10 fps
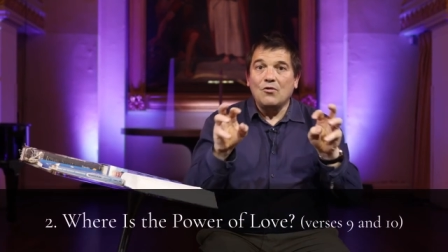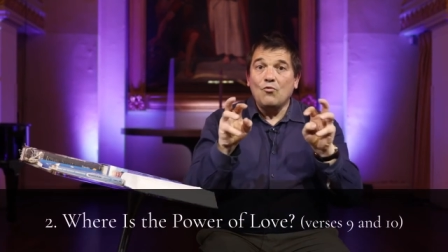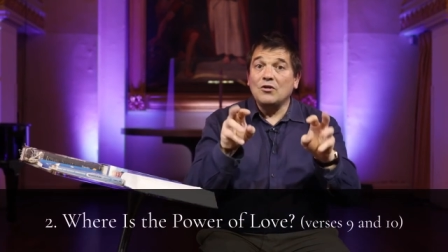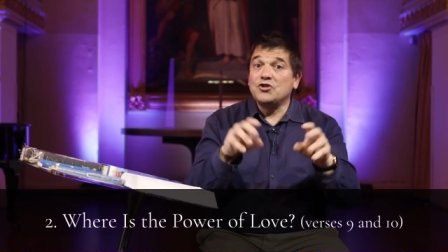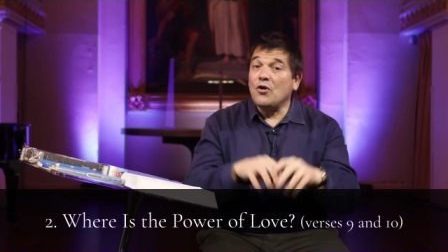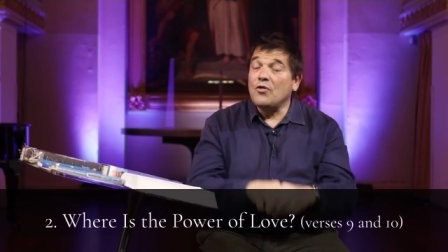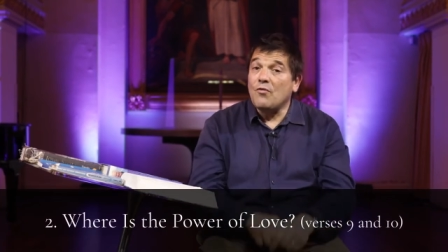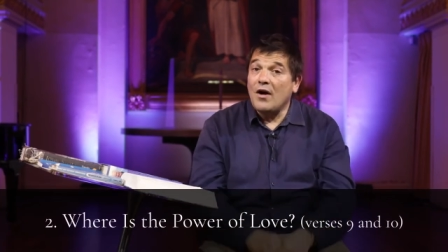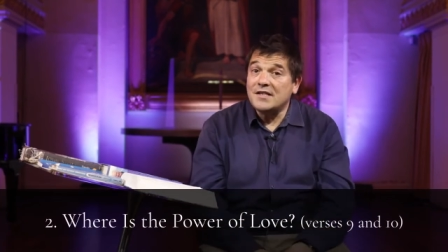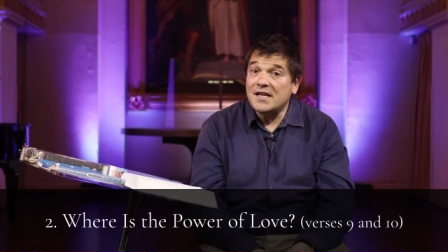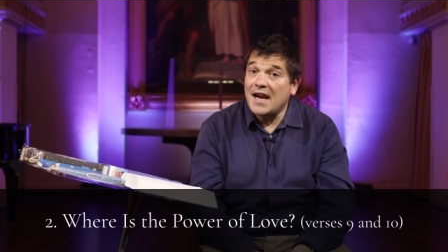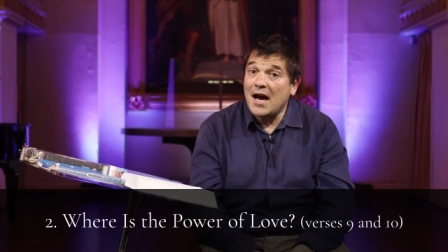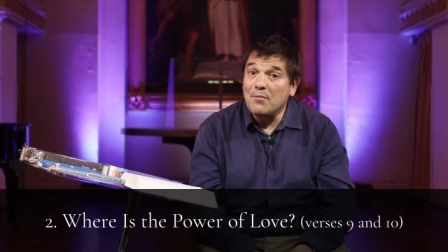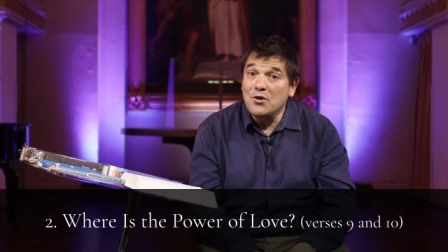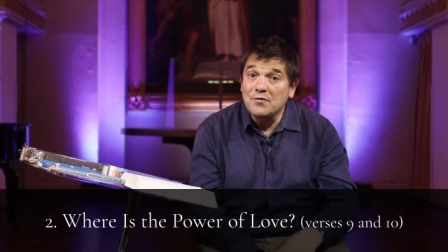Well, John the writer
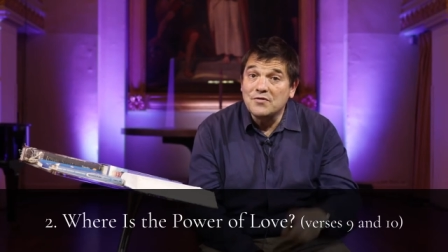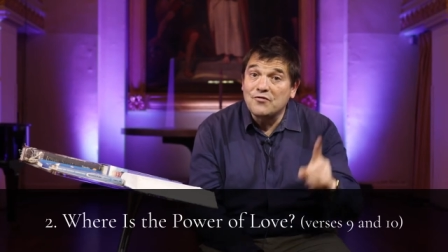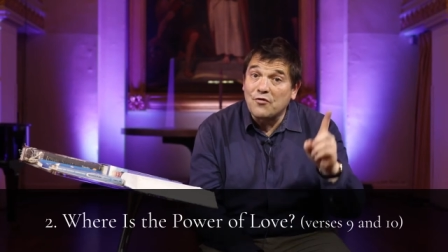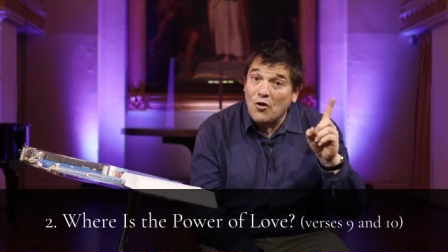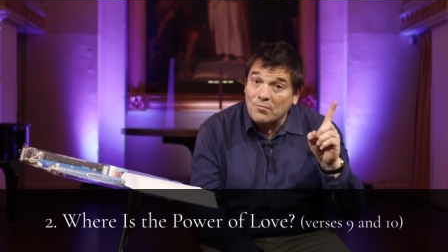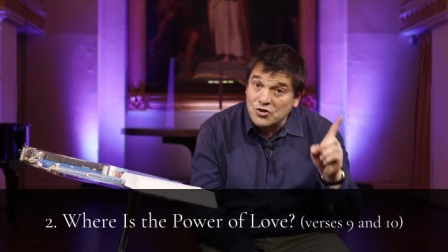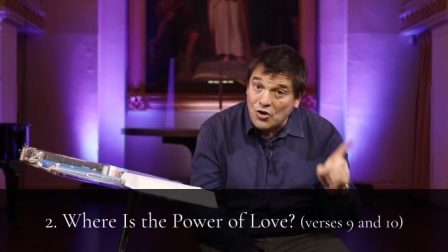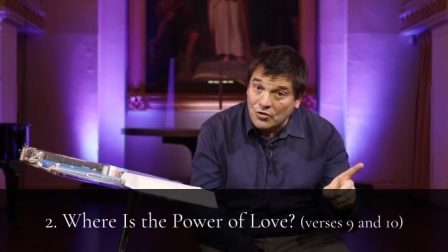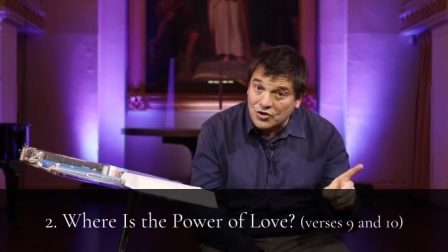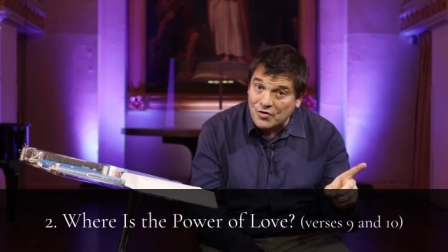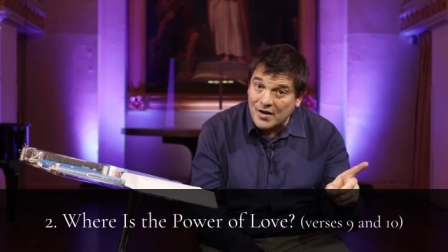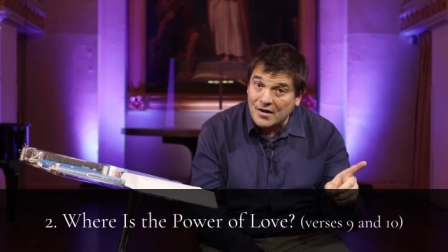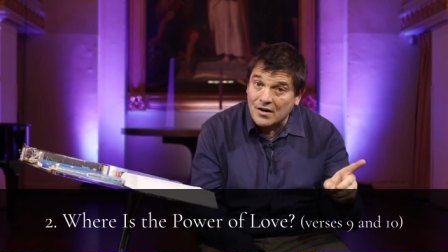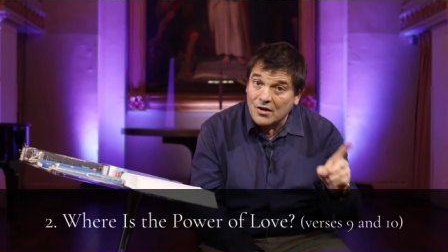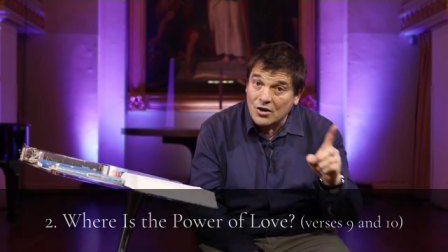now moves from
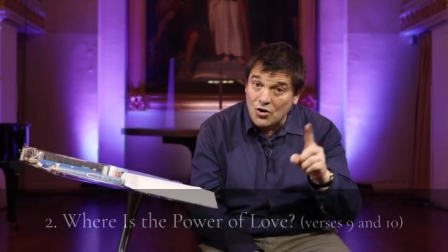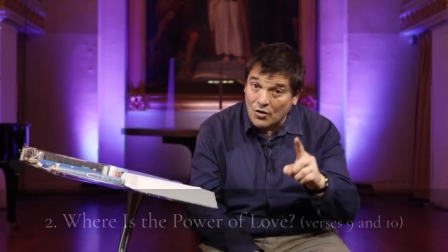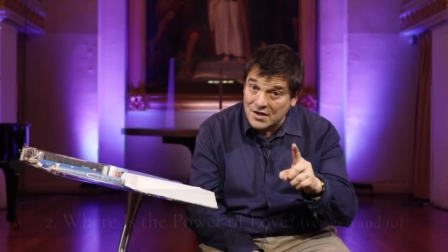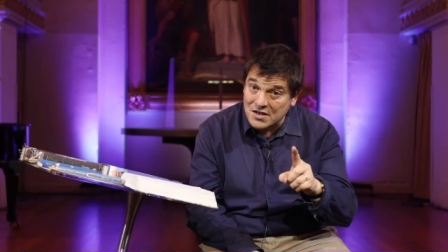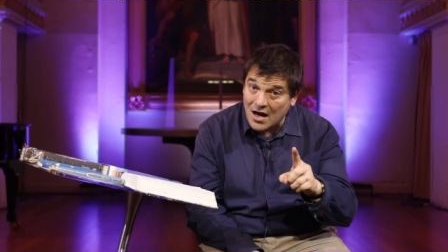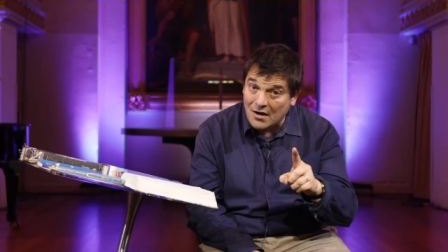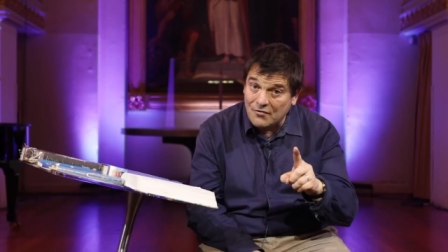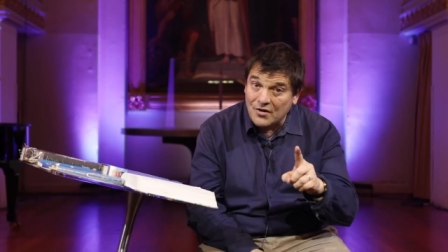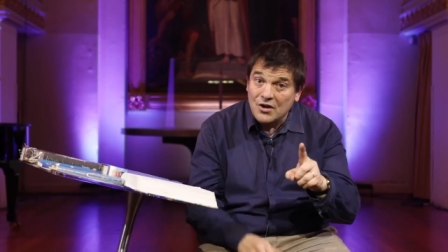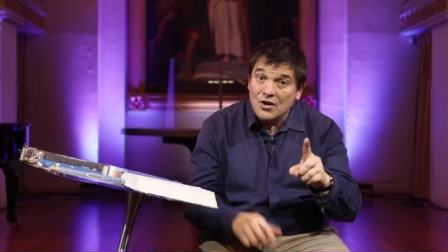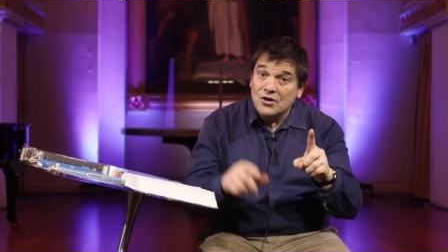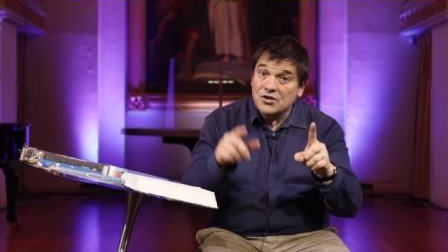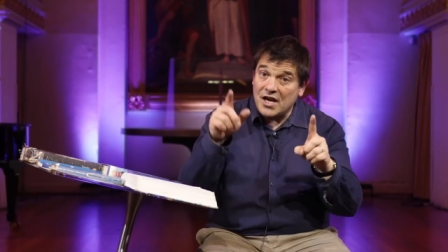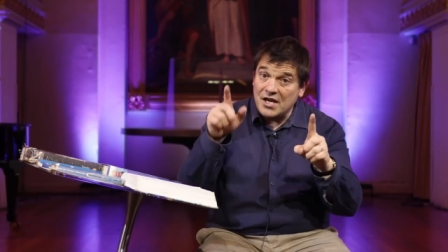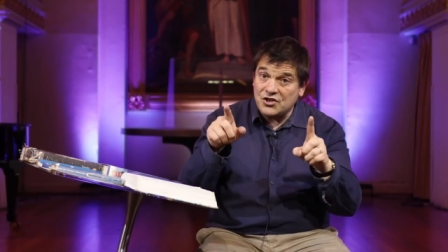doctrine, God is love,
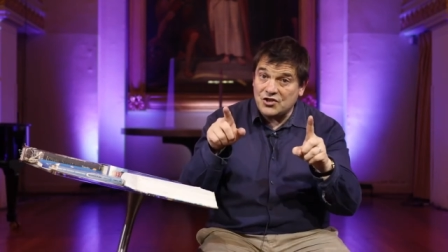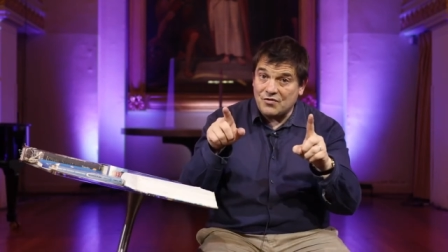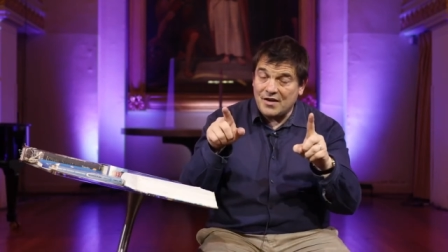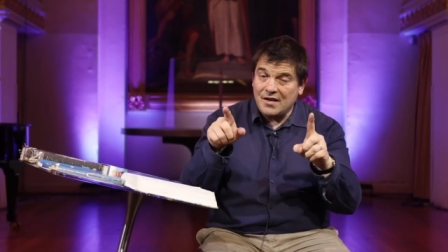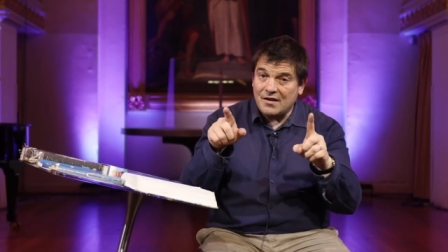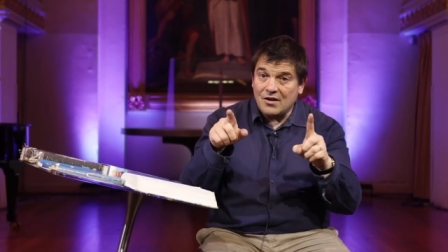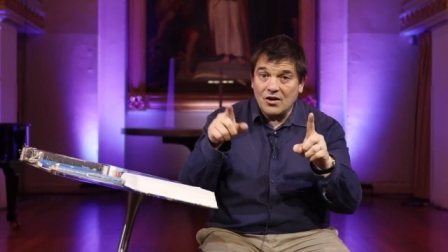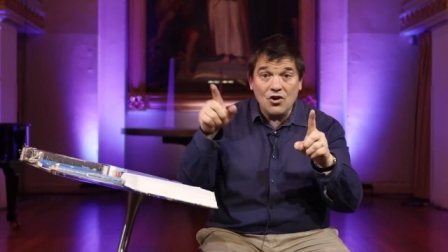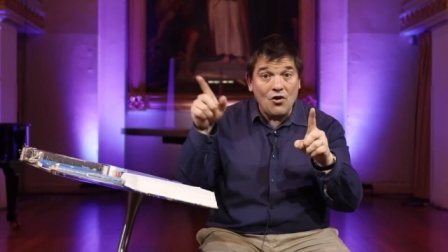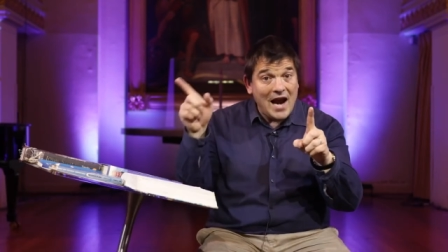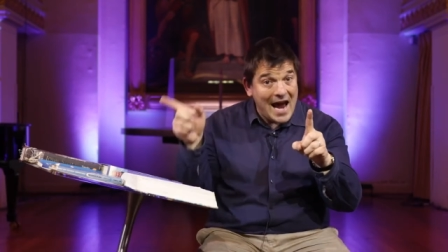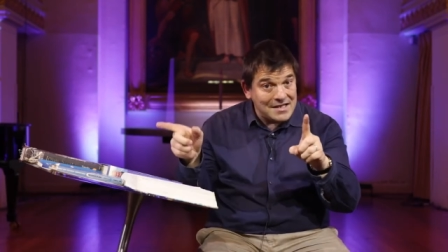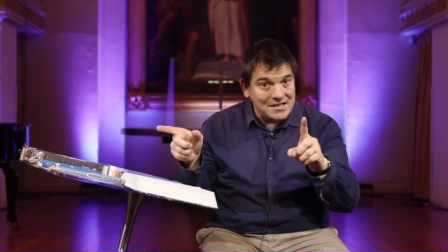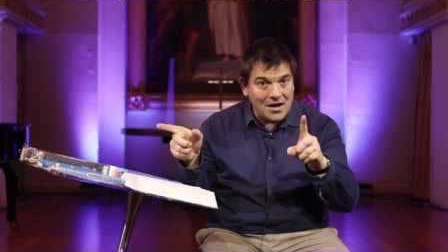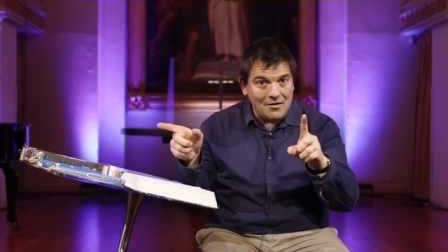to history, God
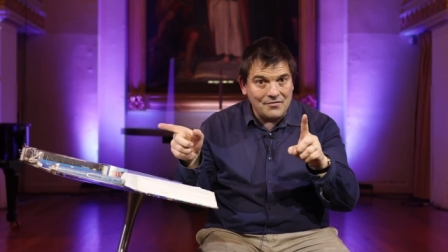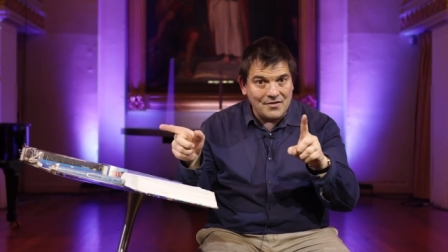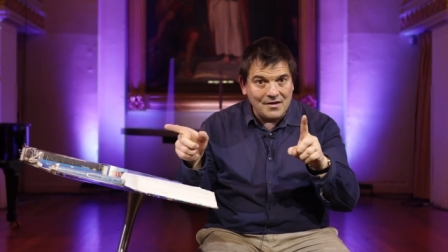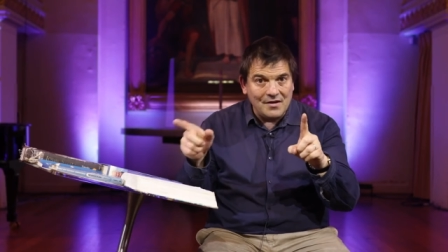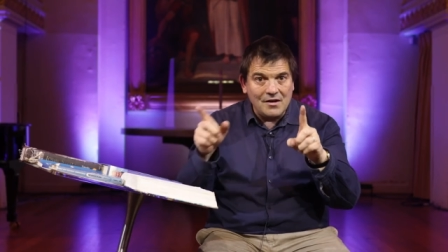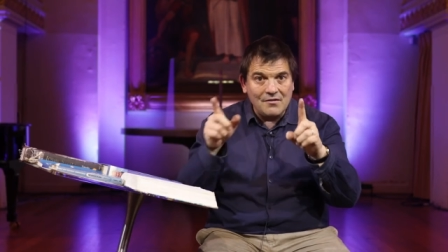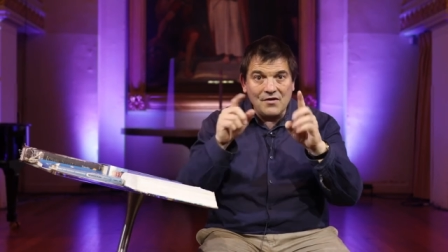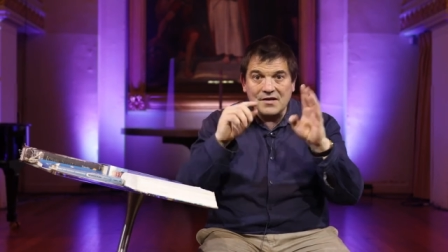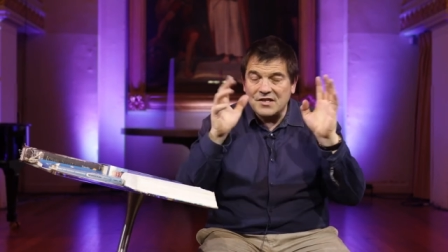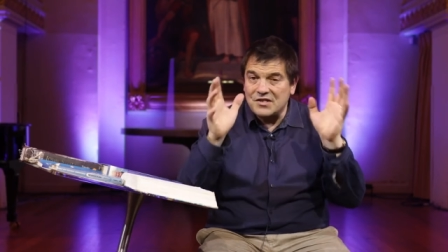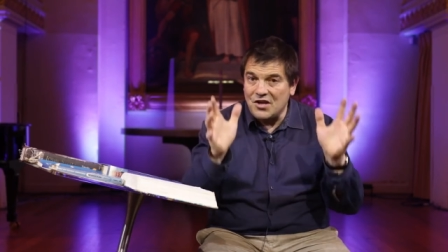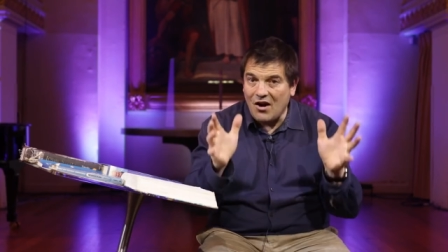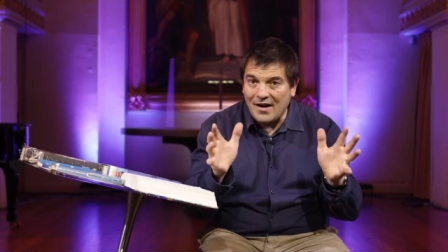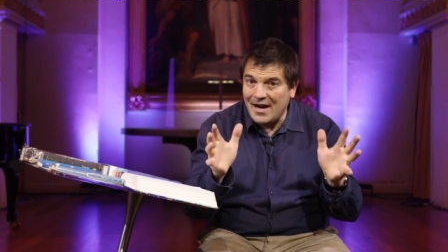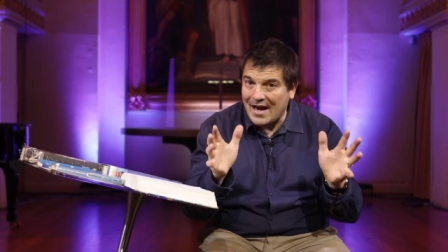has loved, verses
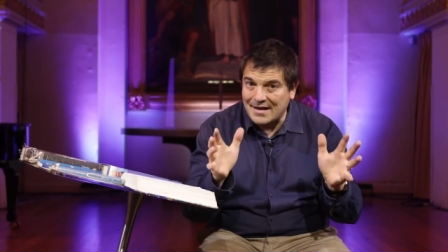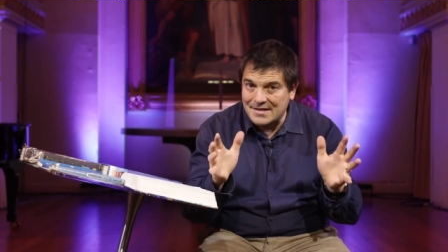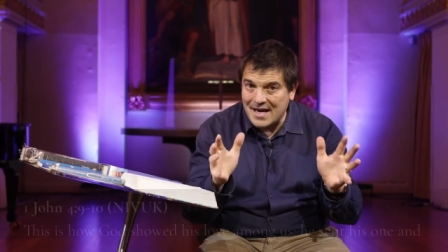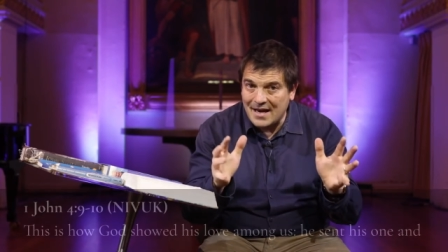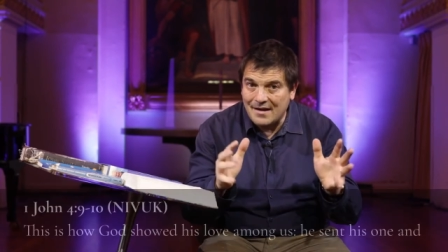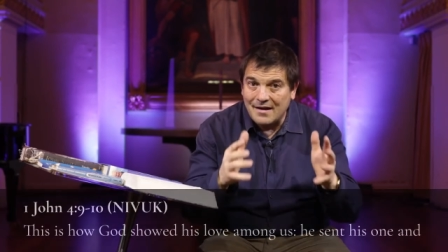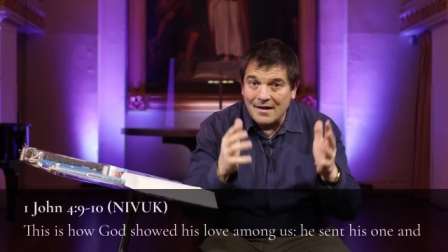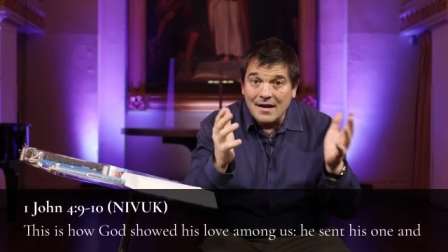nine and ten.